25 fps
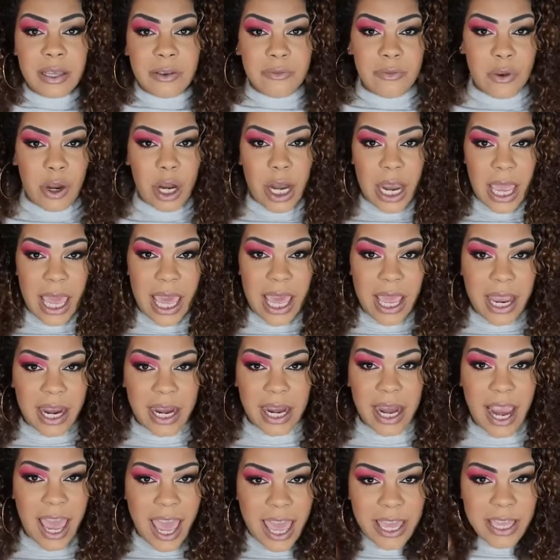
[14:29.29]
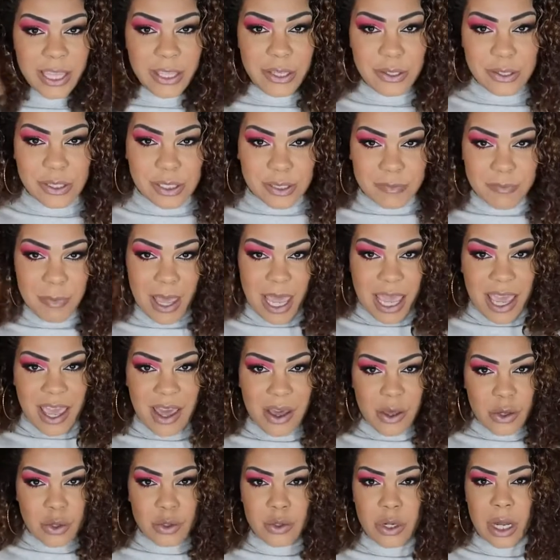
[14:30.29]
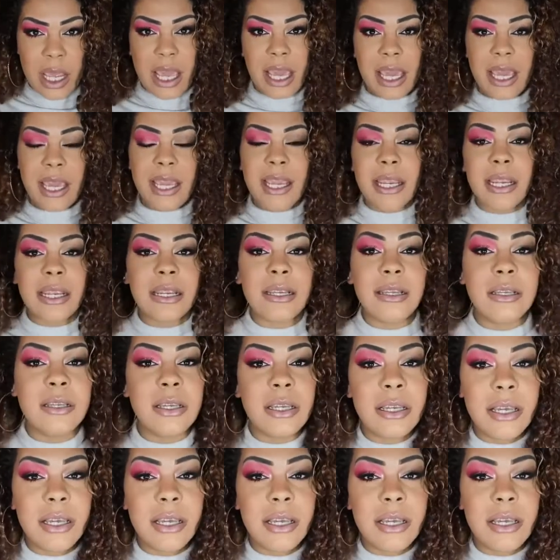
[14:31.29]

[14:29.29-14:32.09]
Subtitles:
For hair, I used my own hair.